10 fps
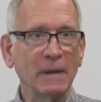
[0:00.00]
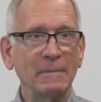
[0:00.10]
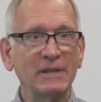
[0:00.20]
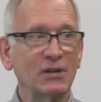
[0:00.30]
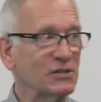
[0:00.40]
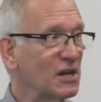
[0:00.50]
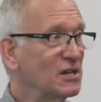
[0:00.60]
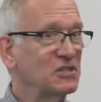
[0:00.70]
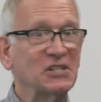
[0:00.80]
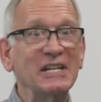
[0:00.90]
Maybe there's a
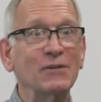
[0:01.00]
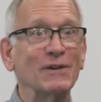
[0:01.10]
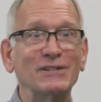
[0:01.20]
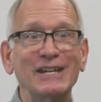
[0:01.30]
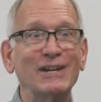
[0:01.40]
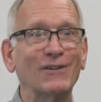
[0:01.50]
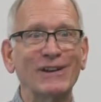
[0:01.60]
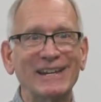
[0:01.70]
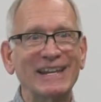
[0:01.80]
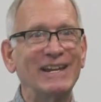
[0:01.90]
C or a D or
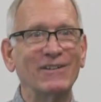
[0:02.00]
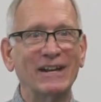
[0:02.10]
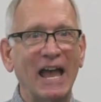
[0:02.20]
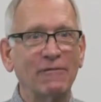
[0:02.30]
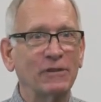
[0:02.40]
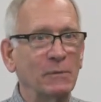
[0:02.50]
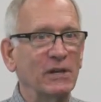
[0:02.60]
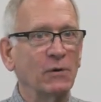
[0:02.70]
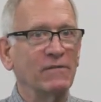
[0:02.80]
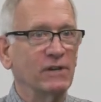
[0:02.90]
an E or an F that we
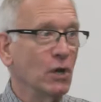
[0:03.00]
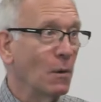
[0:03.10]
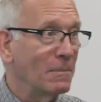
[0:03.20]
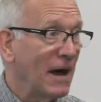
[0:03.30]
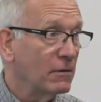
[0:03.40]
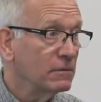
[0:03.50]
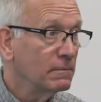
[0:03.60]
don't even know about.